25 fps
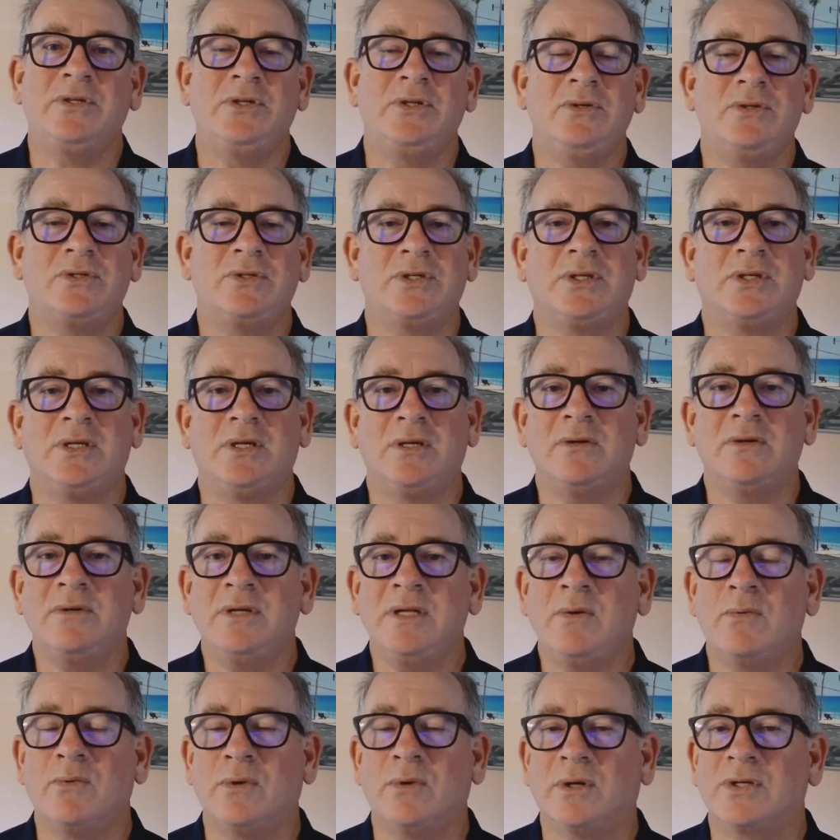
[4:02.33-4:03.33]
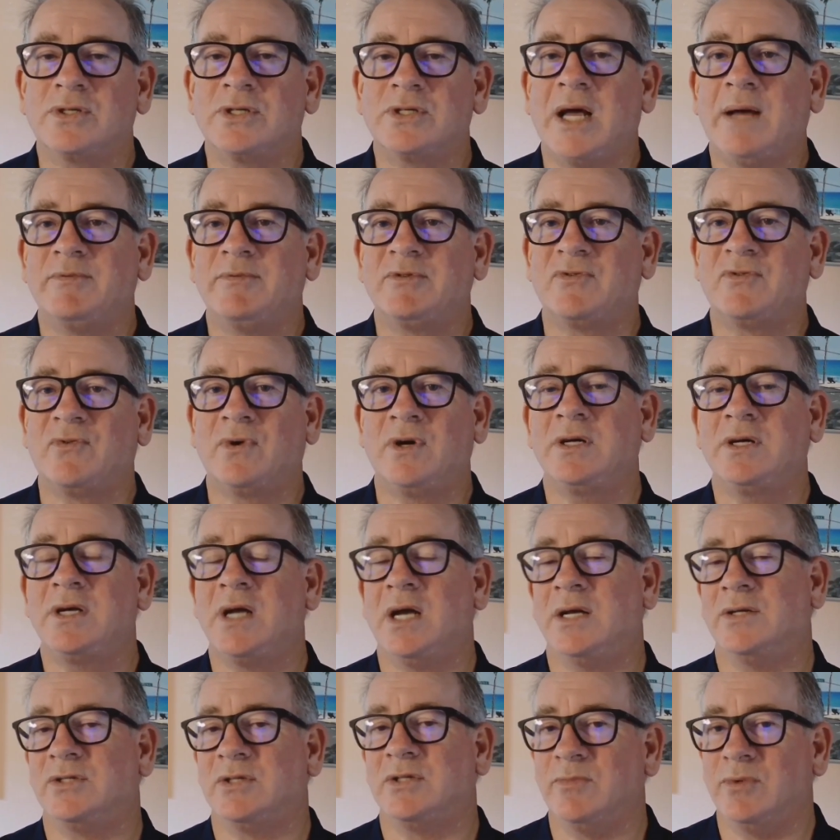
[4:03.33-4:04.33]
do security workshops for our
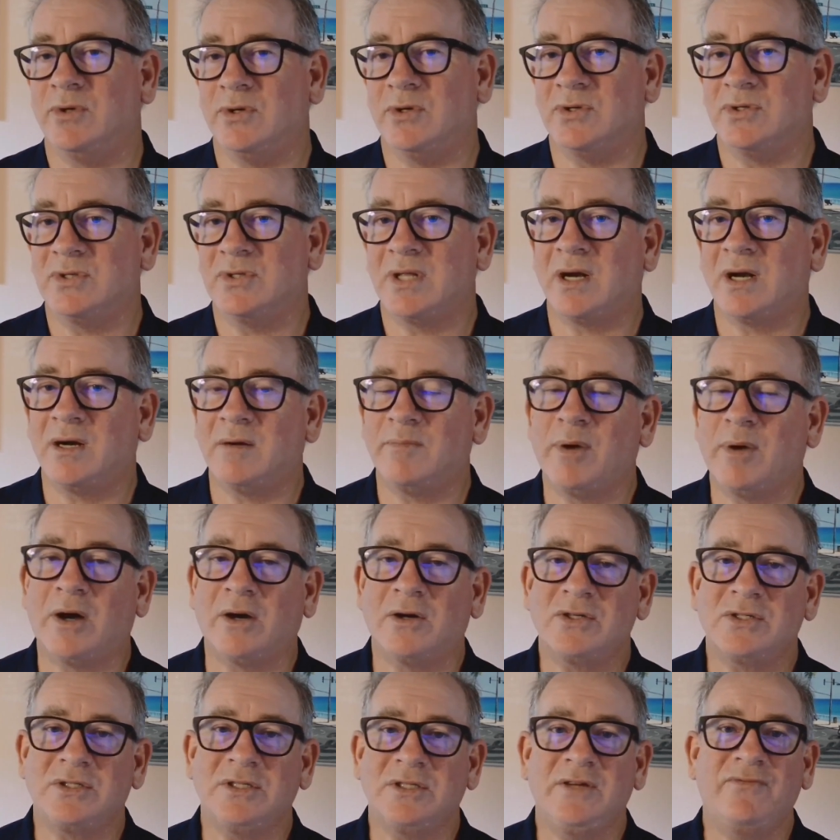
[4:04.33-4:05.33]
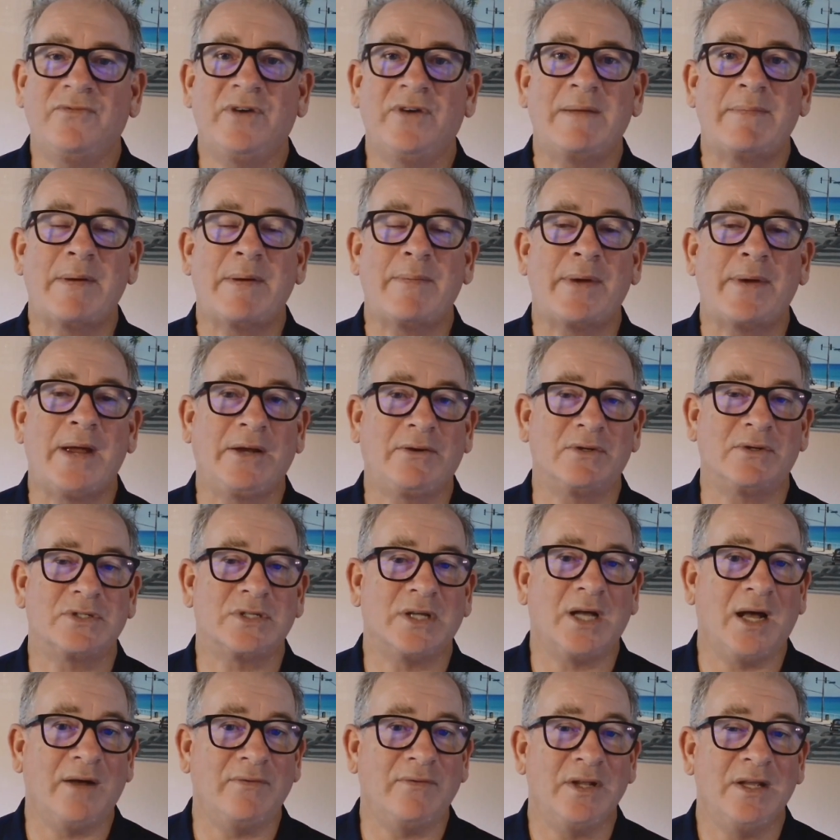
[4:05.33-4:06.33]
customers that are partially funded by
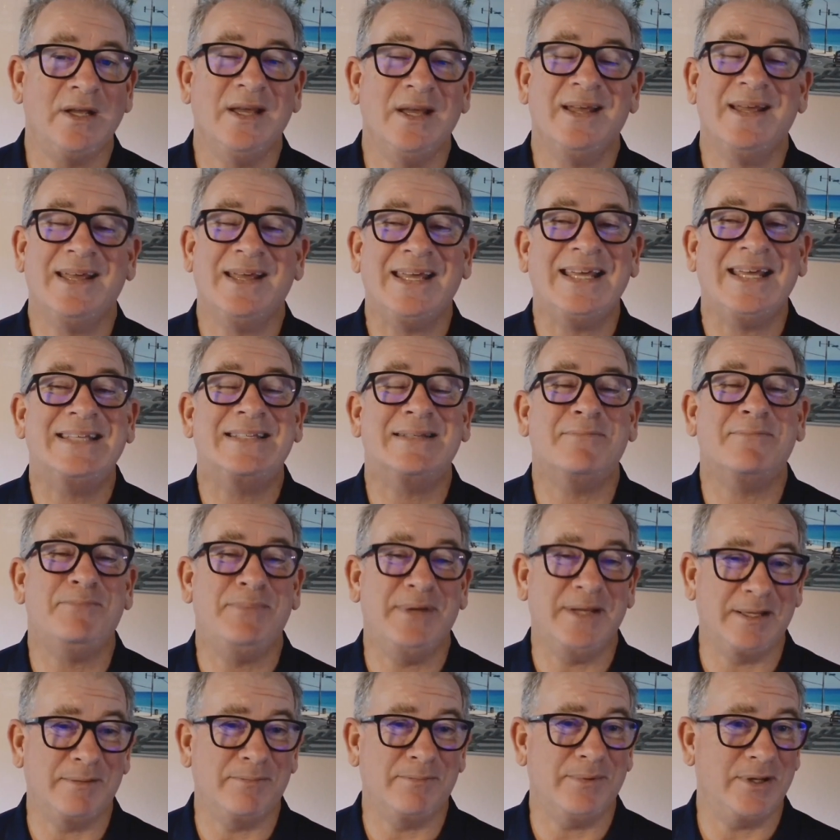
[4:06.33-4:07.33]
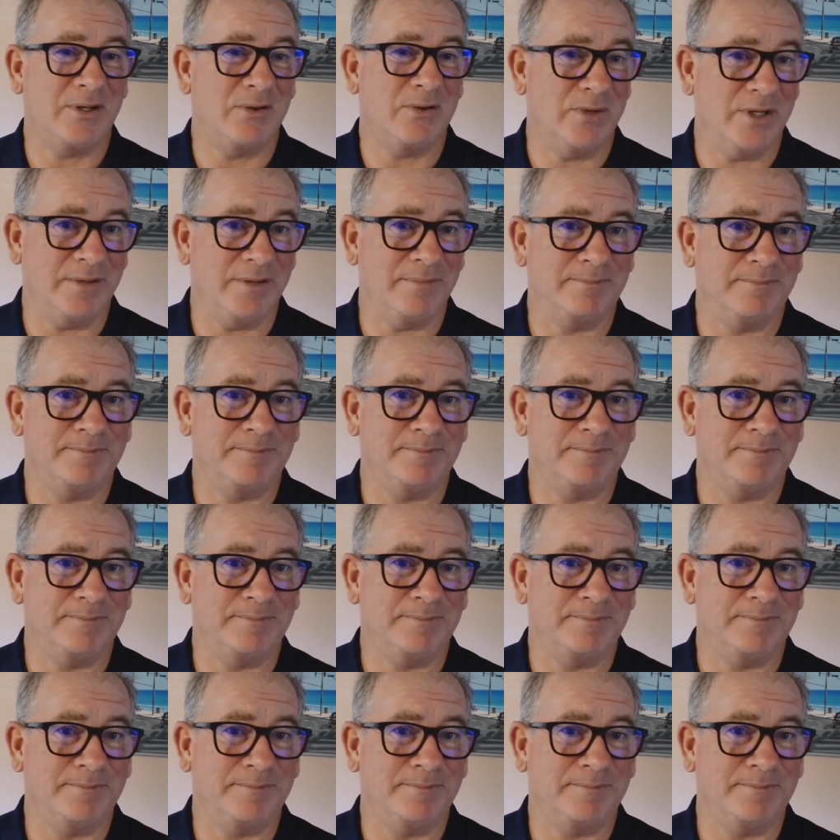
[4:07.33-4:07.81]
Microsoft is a big, big win.